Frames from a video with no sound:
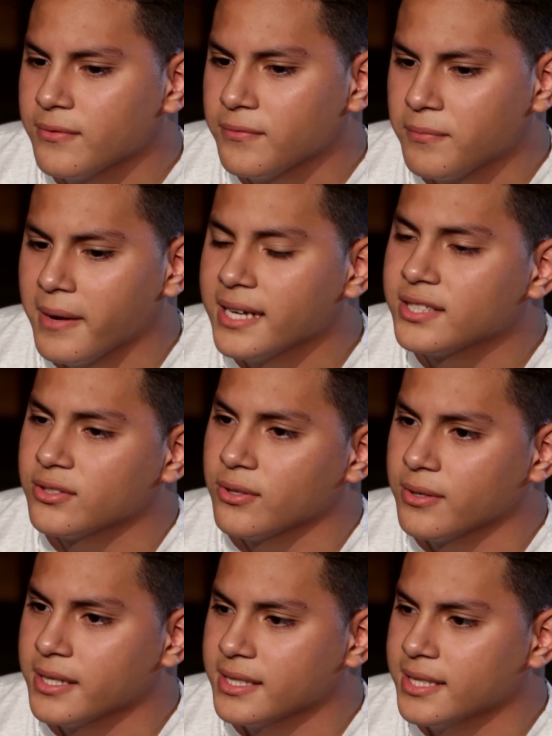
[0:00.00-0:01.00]
my
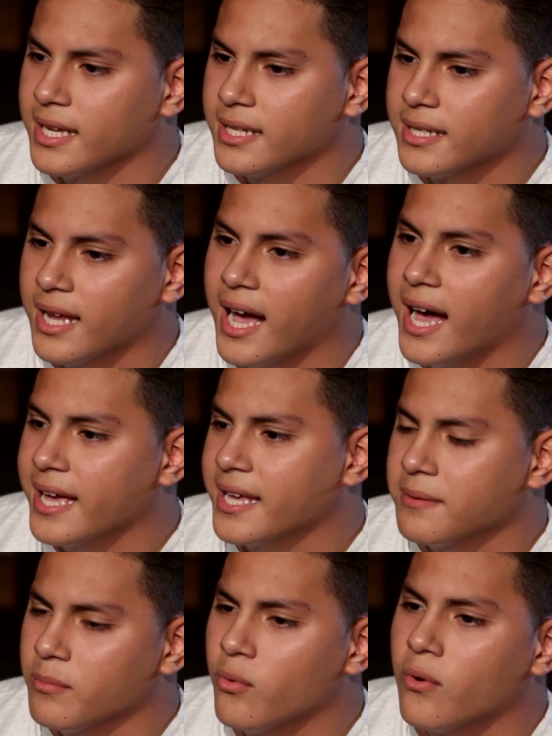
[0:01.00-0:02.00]
story is that I
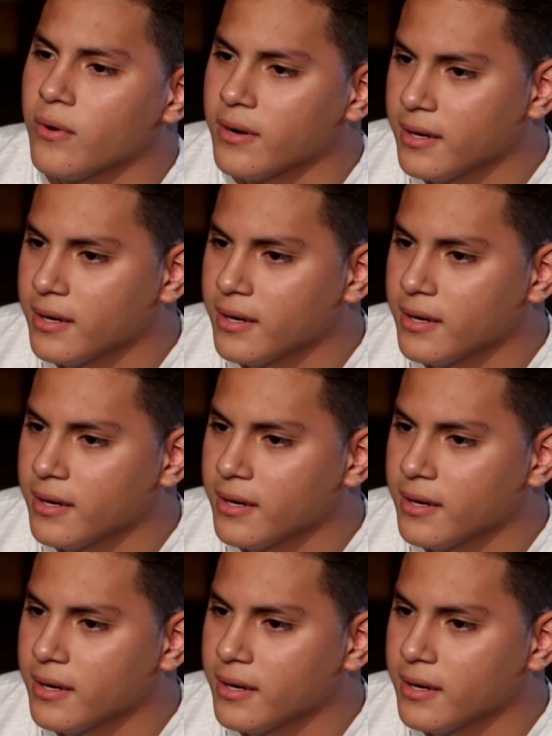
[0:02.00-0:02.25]
am more